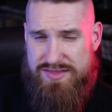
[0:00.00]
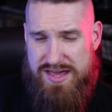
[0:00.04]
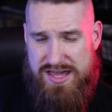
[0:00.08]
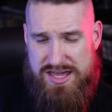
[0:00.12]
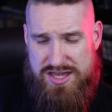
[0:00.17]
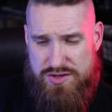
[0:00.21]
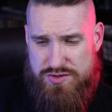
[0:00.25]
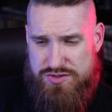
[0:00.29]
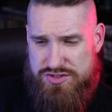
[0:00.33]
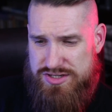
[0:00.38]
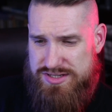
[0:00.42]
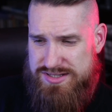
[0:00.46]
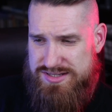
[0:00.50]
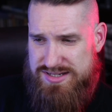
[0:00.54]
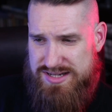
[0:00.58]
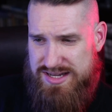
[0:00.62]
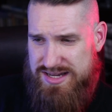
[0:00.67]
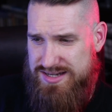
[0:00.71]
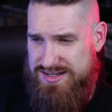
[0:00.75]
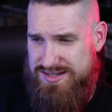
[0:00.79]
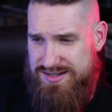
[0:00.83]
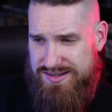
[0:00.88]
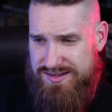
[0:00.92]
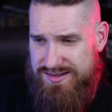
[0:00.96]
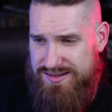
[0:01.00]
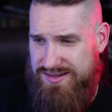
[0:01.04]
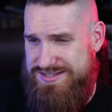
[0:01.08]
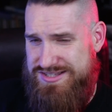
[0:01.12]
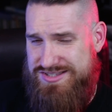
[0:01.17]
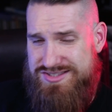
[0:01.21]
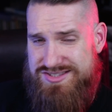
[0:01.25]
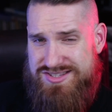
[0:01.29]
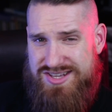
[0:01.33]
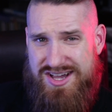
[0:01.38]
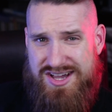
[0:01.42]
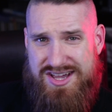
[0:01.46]
that you just need to
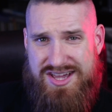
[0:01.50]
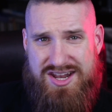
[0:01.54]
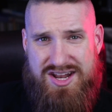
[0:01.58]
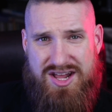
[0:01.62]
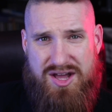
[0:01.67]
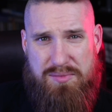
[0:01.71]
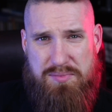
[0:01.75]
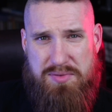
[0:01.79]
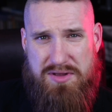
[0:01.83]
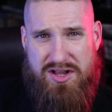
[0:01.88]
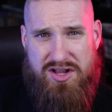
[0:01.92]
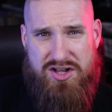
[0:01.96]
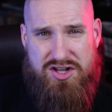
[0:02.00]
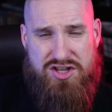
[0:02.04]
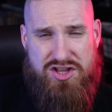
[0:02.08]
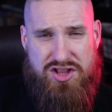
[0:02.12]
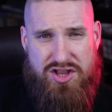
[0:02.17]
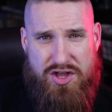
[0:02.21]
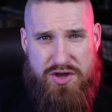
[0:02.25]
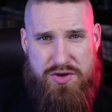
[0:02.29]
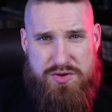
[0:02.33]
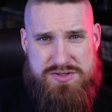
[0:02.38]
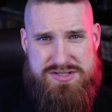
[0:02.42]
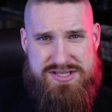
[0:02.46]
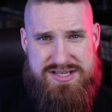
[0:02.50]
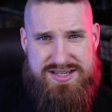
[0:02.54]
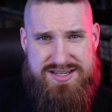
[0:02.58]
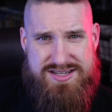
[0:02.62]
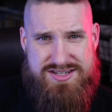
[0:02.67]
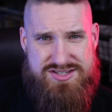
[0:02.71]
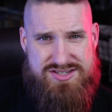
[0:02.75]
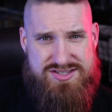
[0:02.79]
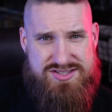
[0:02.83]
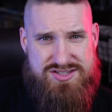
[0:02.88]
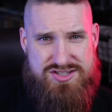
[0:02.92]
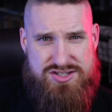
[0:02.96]
suck it up and close it
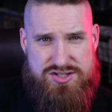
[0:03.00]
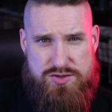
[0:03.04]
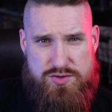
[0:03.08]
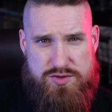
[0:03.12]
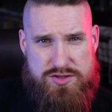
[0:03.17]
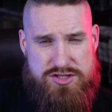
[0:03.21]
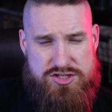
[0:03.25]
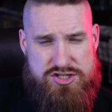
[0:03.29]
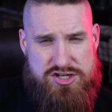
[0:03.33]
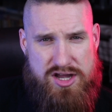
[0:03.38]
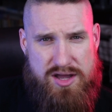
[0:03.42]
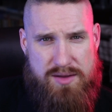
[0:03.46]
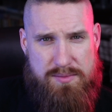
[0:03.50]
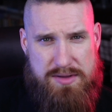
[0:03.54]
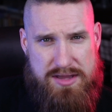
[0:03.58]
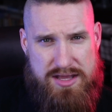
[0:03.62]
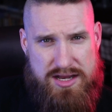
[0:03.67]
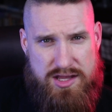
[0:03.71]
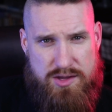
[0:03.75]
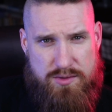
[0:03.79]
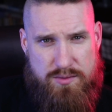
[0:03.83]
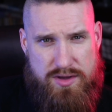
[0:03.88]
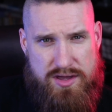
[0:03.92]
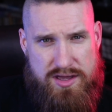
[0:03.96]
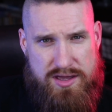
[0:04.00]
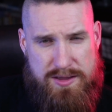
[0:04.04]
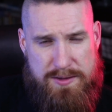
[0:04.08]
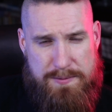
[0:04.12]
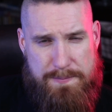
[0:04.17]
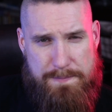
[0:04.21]
and just do the job anyway?